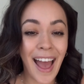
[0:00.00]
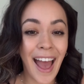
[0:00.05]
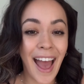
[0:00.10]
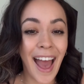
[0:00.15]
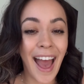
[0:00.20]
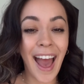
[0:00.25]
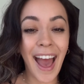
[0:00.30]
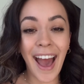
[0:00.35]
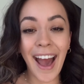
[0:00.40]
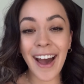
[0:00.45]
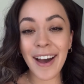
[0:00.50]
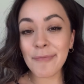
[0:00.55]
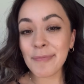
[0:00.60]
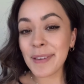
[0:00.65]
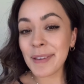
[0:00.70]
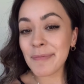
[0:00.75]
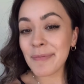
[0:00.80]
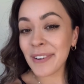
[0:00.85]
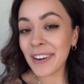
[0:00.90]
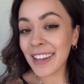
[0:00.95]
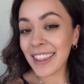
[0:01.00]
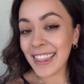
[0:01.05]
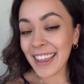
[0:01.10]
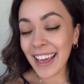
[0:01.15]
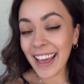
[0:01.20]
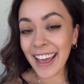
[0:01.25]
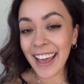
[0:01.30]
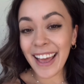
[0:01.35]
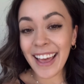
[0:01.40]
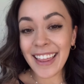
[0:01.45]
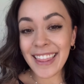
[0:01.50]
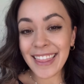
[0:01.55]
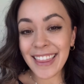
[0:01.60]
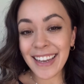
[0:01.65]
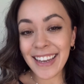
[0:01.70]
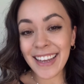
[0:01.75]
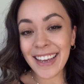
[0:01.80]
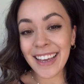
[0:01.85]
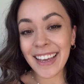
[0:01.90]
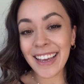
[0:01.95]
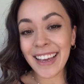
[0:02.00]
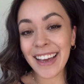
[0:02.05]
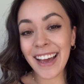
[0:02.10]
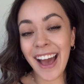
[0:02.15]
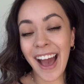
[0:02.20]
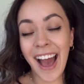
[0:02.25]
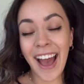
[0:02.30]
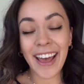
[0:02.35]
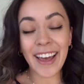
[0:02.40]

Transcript: Happy birthday, Anthony.